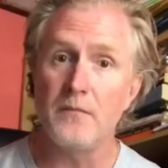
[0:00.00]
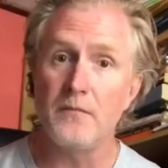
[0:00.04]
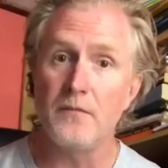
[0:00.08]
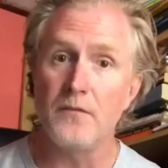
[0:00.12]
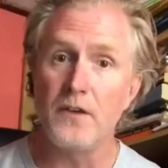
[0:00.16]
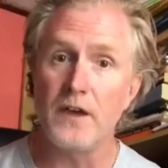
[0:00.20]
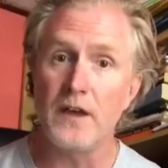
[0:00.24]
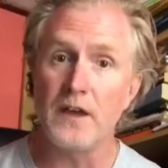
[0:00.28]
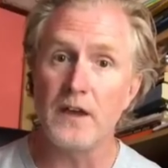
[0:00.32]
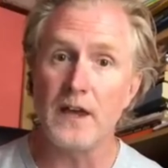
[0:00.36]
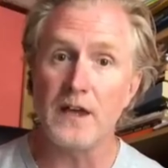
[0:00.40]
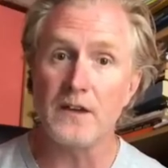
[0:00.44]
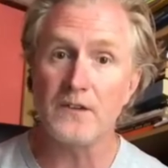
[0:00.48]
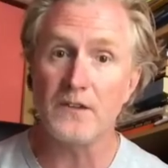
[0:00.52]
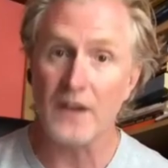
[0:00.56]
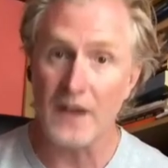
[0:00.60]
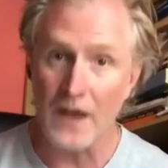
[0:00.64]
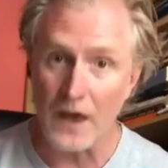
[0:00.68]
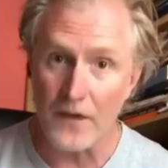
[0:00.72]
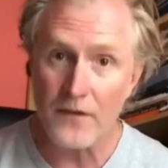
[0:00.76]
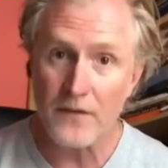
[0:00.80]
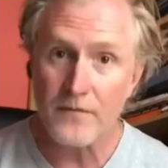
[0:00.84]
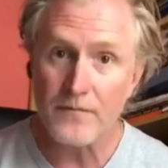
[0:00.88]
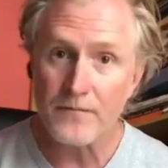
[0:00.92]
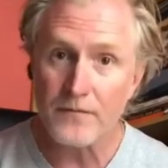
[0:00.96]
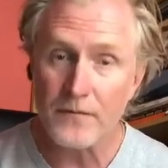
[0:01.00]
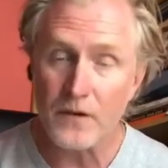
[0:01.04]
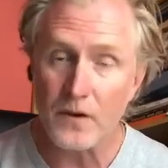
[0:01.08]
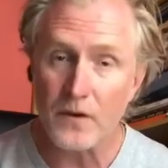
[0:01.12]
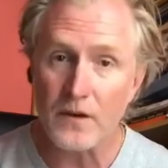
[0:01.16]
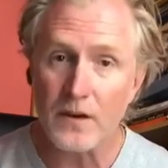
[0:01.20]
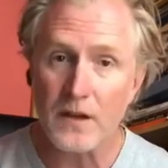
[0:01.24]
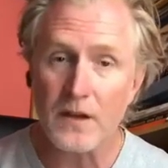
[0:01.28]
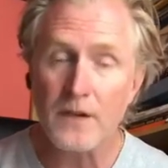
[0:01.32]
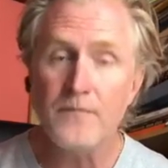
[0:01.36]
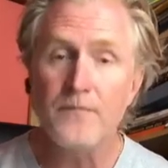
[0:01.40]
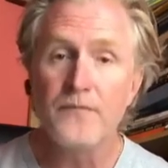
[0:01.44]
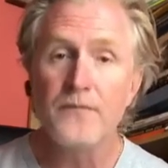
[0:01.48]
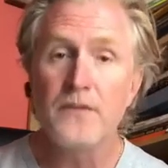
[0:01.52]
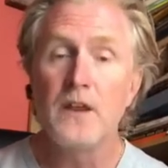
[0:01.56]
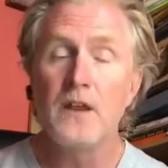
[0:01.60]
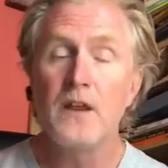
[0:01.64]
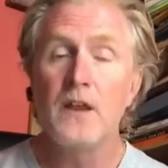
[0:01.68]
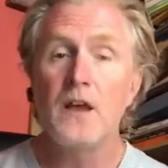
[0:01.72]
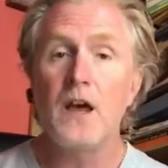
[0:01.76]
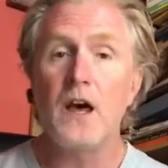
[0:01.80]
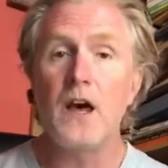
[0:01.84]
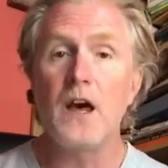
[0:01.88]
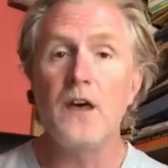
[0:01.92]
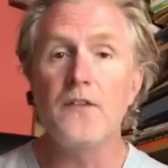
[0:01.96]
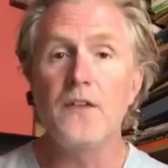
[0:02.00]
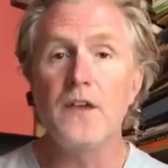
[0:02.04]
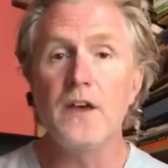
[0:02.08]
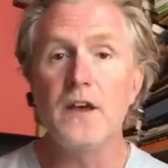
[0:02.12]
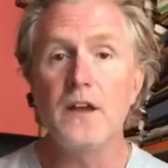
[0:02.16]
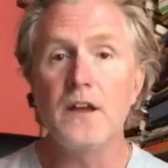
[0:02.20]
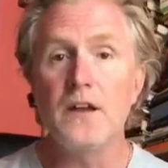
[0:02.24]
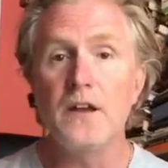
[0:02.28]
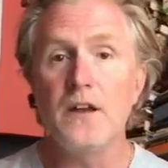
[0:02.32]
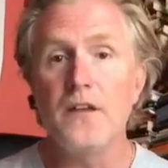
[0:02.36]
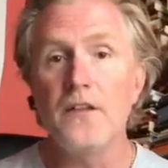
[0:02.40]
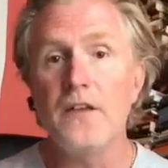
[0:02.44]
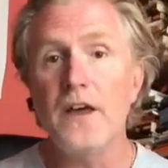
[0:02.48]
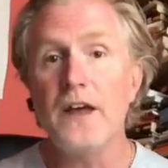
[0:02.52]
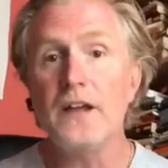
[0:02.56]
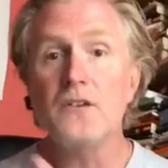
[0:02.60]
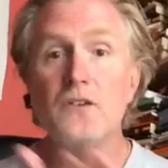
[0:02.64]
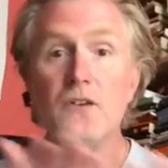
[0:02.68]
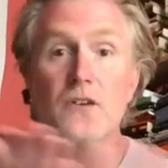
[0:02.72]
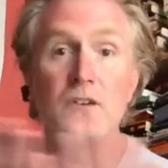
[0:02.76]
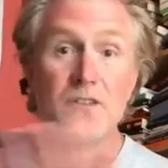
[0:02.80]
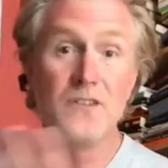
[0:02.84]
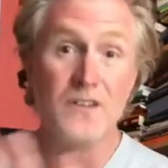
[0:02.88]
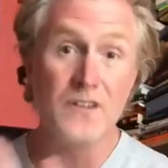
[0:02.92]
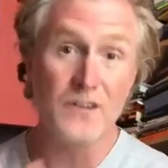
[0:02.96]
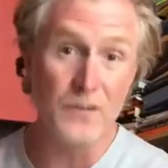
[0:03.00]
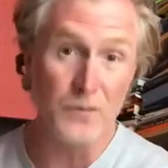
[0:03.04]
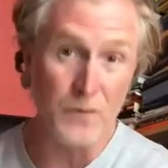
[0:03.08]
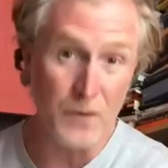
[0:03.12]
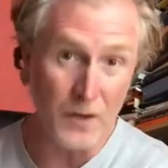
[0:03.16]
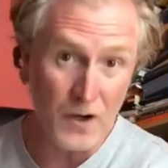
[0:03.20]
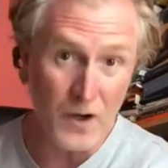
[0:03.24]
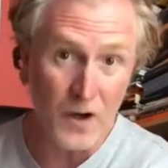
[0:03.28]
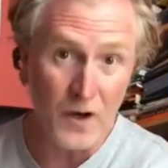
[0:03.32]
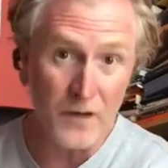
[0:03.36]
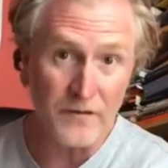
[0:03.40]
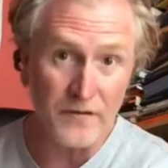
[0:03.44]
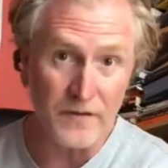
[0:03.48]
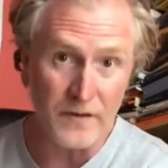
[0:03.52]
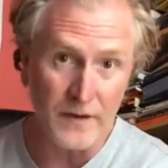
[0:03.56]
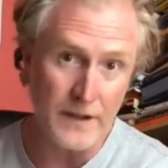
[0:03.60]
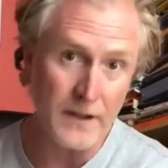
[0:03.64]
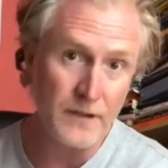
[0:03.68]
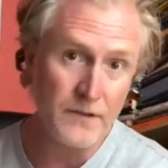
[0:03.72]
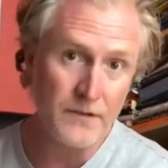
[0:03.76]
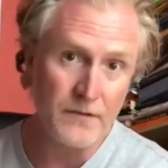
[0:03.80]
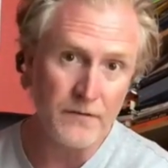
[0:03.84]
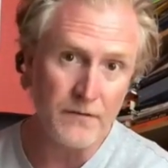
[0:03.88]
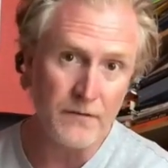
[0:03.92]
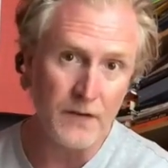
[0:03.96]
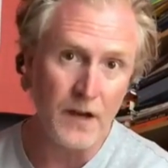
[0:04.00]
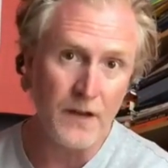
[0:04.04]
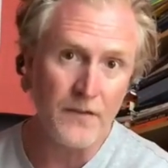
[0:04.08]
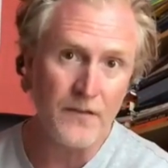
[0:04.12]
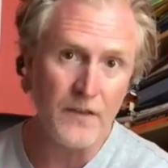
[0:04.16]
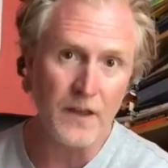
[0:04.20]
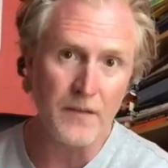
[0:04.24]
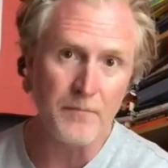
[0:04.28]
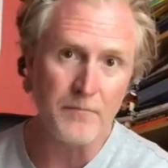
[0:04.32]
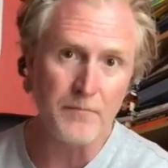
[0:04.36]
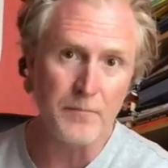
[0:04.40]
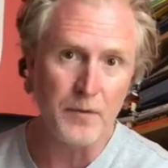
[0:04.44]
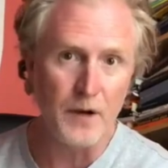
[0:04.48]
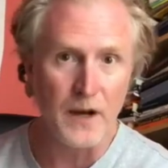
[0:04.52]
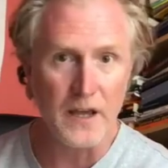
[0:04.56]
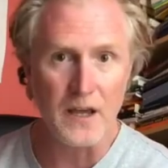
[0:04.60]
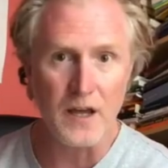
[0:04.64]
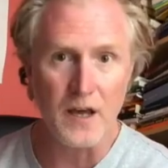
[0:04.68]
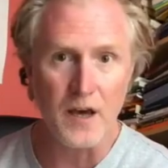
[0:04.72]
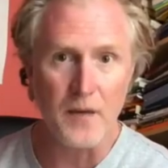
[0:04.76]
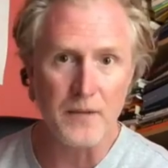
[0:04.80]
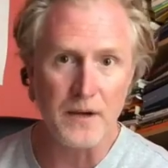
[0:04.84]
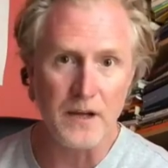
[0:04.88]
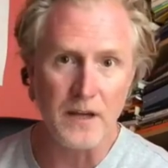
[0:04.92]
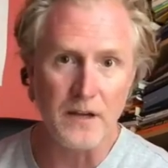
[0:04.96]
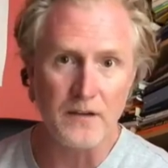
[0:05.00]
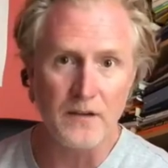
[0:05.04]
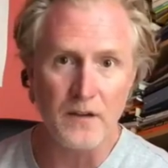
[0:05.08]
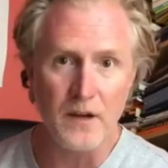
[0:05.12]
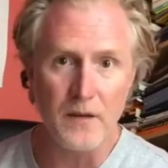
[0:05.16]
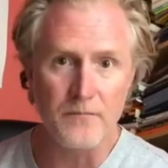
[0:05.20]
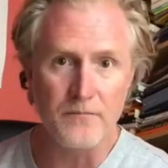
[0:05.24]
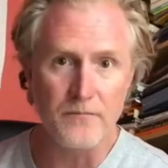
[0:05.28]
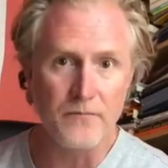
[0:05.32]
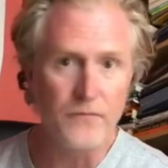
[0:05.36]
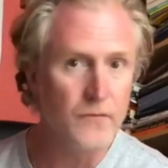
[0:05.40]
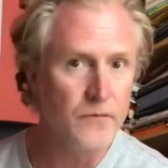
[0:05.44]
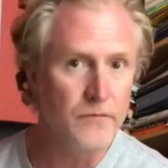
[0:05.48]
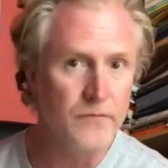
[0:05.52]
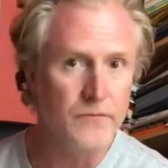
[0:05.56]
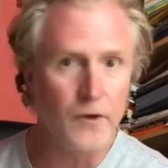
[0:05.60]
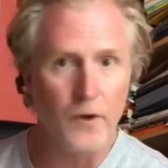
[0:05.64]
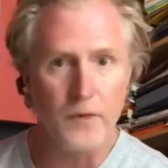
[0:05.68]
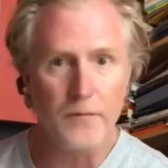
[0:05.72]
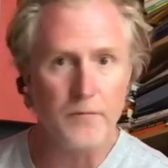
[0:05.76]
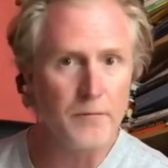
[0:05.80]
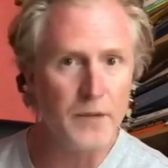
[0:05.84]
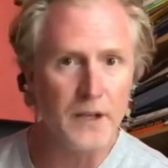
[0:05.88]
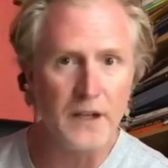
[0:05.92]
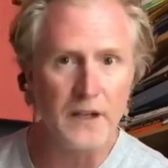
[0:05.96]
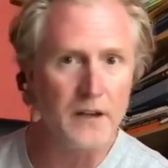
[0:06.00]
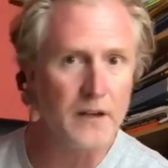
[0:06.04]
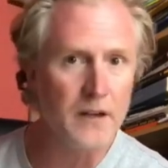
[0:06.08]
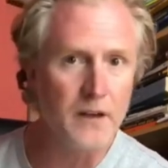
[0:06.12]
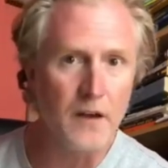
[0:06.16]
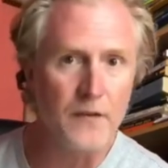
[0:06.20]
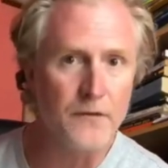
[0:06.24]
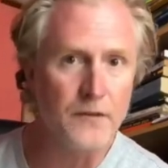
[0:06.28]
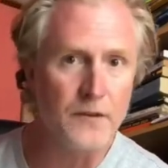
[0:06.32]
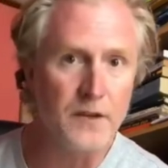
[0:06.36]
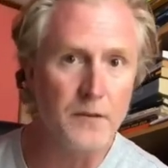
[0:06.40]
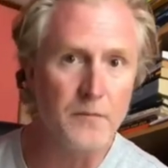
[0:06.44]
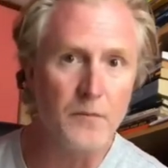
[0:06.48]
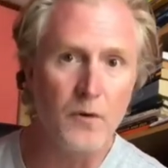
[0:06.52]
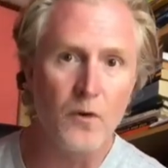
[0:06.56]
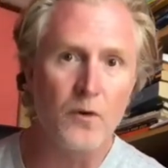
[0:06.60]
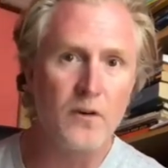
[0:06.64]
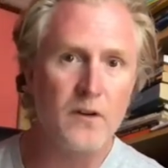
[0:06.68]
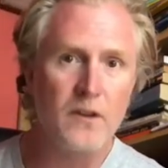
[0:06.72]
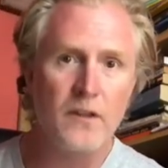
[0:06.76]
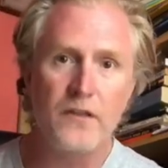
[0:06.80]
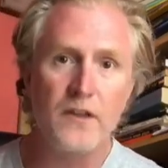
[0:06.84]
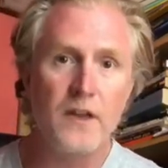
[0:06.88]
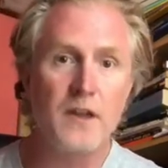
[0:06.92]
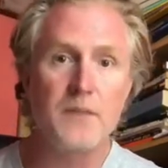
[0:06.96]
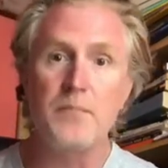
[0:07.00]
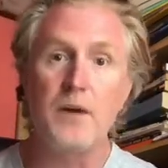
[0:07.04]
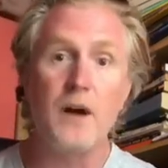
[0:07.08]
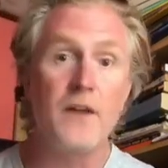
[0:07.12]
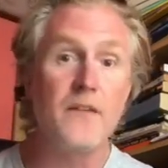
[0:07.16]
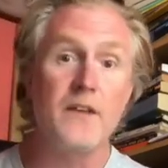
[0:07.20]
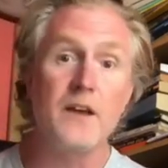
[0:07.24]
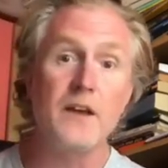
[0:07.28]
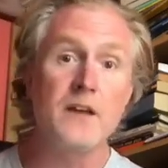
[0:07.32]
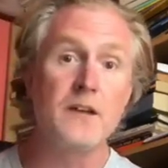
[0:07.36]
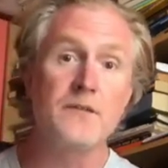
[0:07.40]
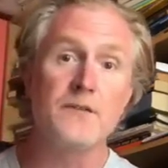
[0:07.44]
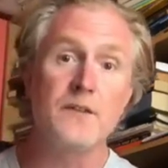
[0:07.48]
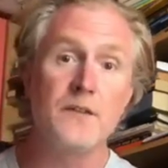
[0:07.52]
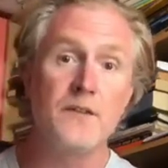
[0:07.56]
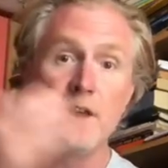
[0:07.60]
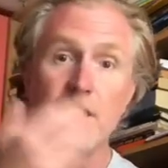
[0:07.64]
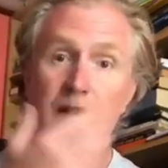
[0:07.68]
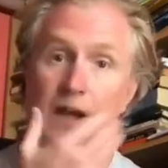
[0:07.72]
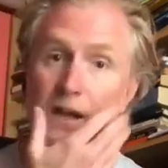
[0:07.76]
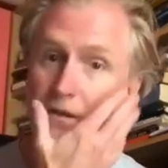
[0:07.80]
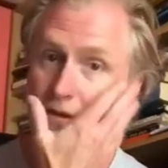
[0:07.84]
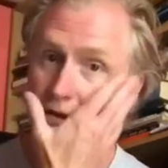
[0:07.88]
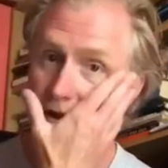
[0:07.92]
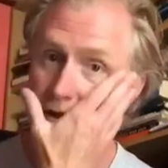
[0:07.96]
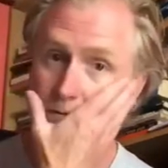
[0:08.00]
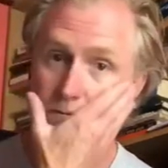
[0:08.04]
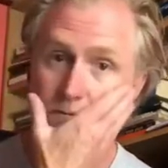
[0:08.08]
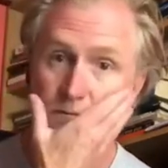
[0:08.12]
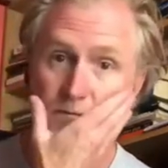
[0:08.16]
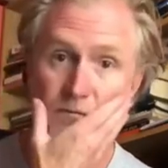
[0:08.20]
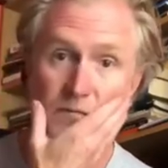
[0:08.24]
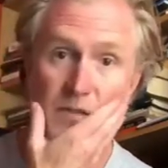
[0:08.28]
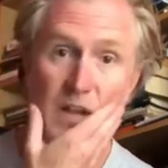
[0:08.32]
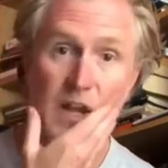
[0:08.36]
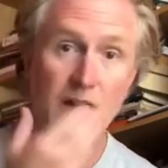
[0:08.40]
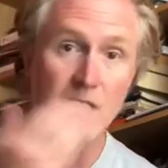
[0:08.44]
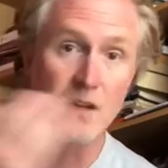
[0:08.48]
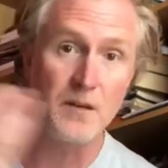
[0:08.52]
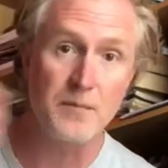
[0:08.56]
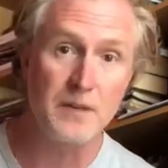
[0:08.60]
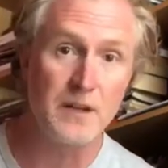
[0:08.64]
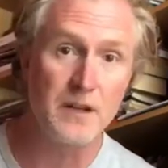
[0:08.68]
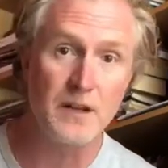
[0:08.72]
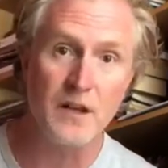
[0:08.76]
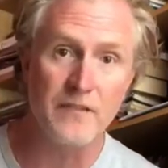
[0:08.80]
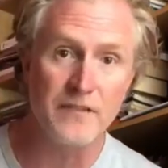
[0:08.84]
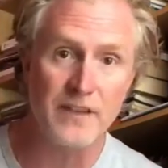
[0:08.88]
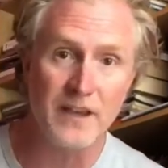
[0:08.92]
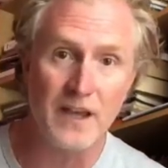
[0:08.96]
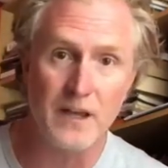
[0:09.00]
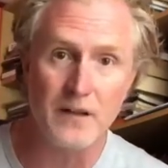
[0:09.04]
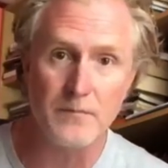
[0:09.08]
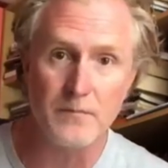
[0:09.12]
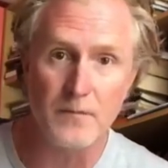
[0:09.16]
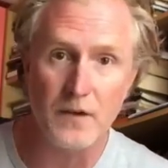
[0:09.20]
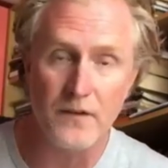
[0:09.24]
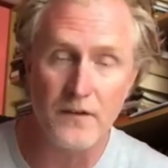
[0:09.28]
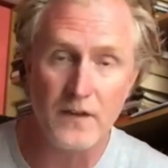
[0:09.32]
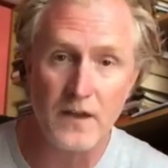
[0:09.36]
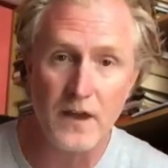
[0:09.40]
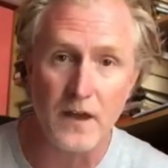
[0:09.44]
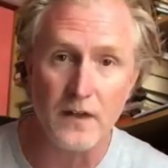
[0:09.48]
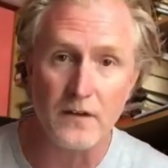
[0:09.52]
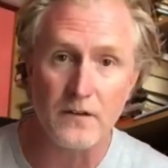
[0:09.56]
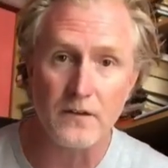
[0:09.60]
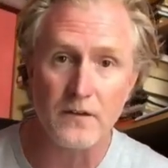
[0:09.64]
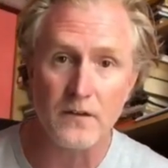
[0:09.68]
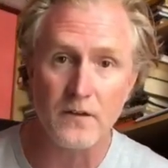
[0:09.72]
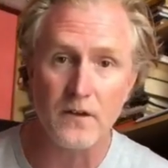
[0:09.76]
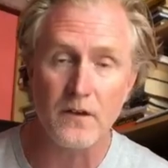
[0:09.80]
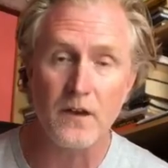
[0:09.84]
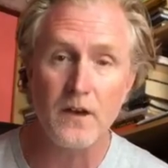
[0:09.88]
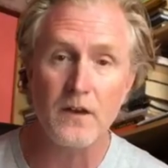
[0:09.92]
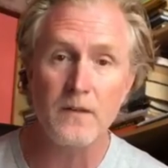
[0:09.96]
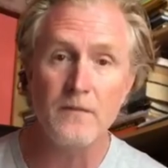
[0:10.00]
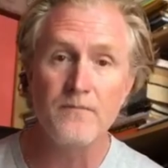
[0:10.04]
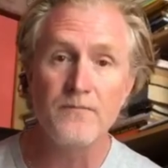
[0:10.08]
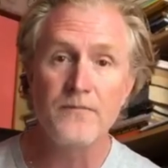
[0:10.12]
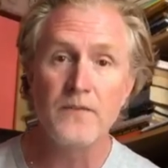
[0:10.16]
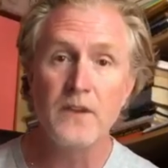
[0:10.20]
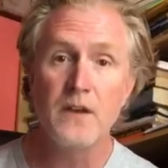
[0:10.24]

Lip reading: They get together, okay? And then that turns into a conflict, right? They break up and end up not being in love anymore, and I think by the end of it they end up in love again by the end, okay?